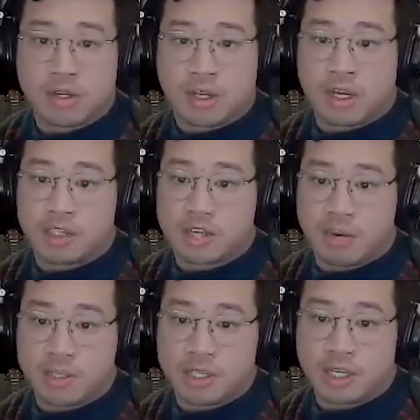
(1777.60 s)
he's
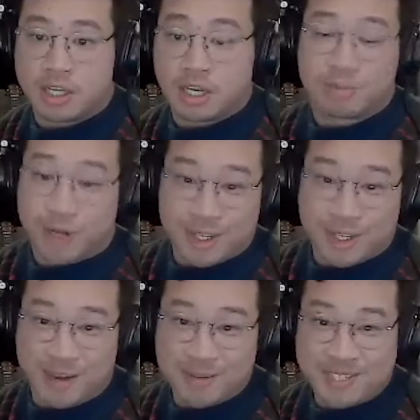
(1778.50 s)
younger brother
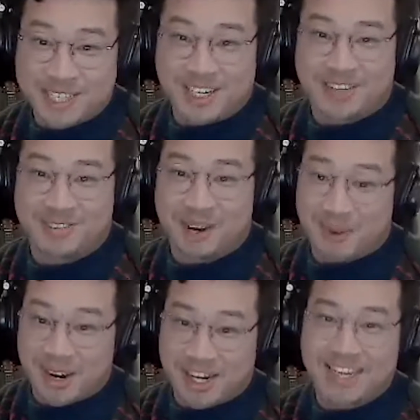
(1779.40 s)
commenting on my
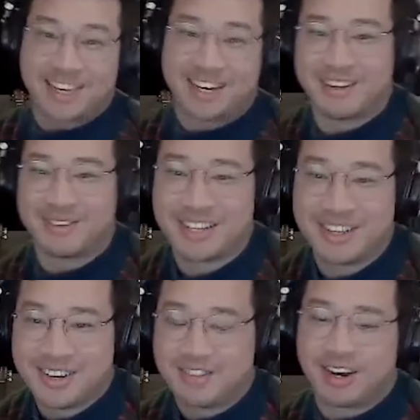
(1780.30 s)
work.
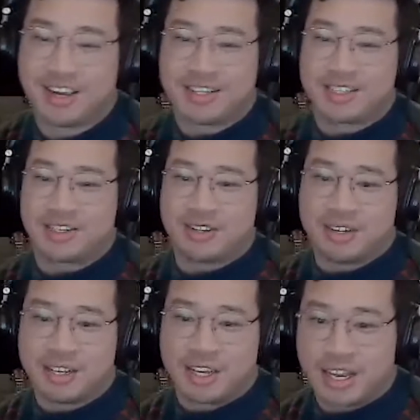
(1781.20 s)
Right. So,
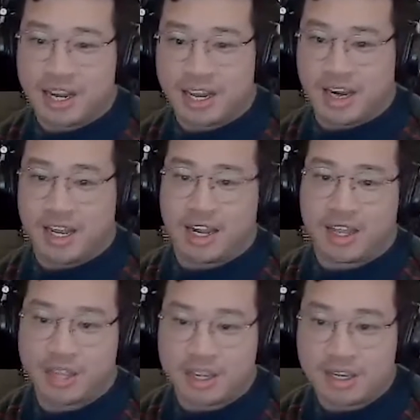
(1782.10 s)
and I
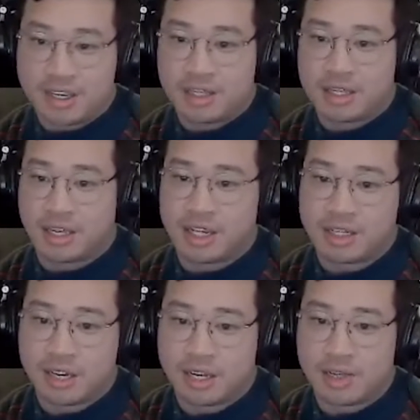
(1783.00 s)
think that
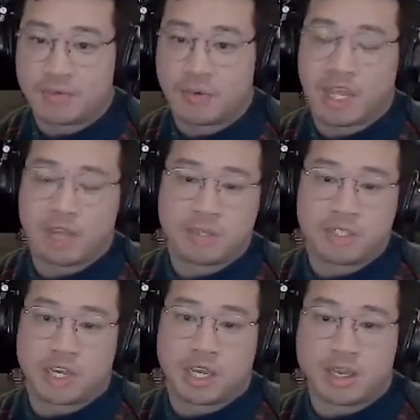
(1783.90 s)
what Caleb was
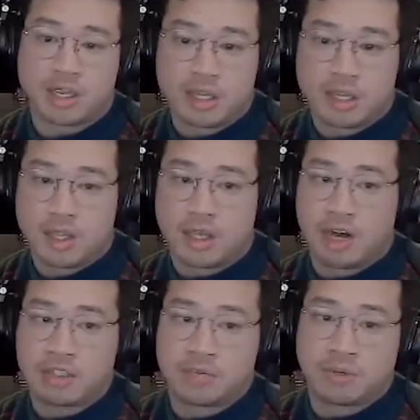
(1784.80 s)
saying, the
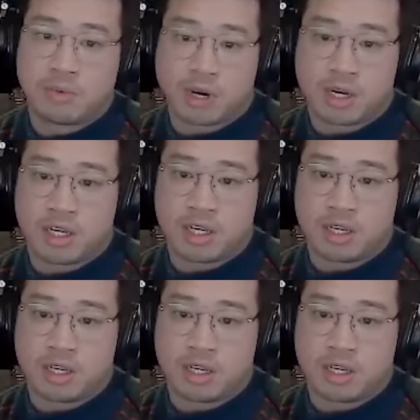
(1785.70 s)
ultimate work